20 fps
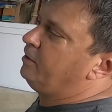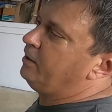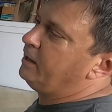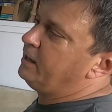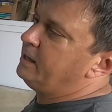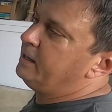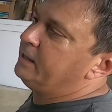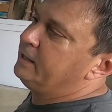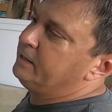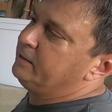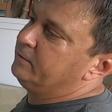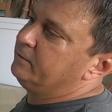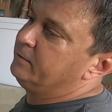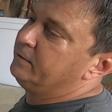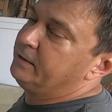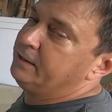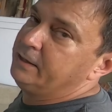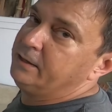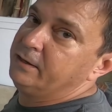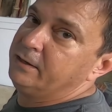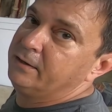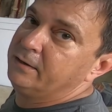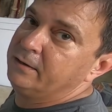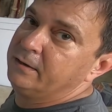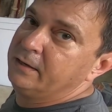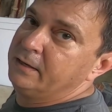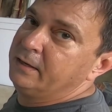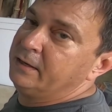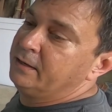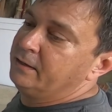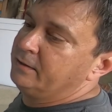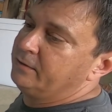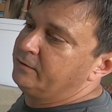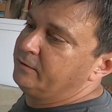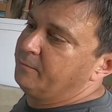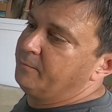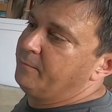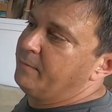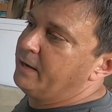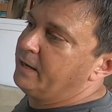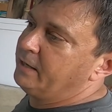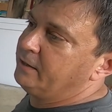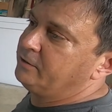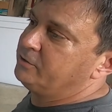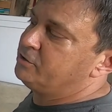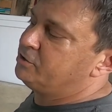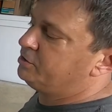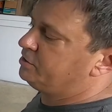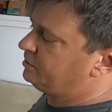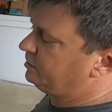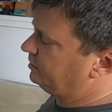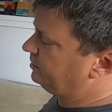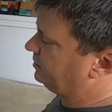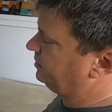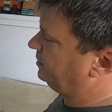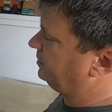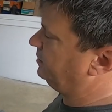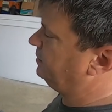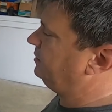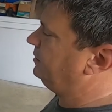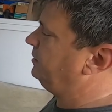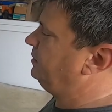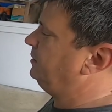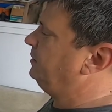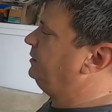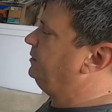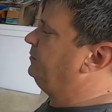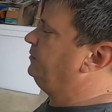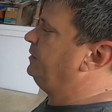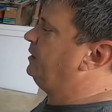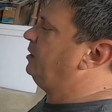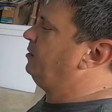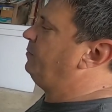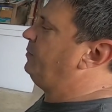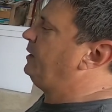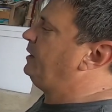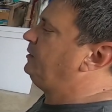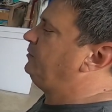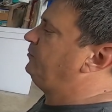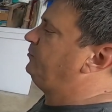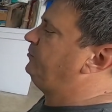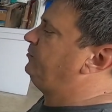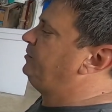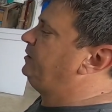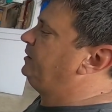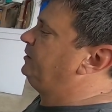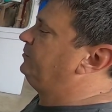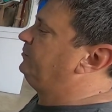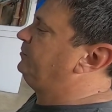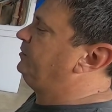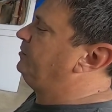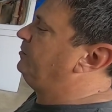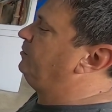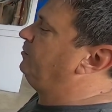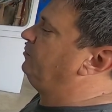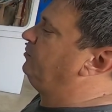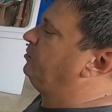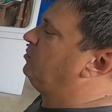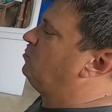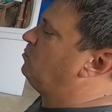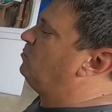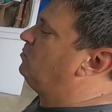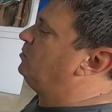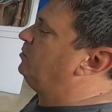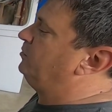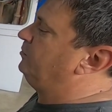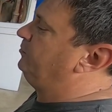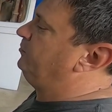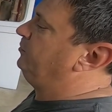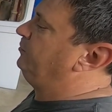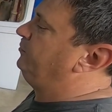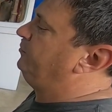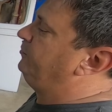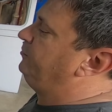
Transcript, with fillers: cranny on here to make sure that our paint sticks in all the corners and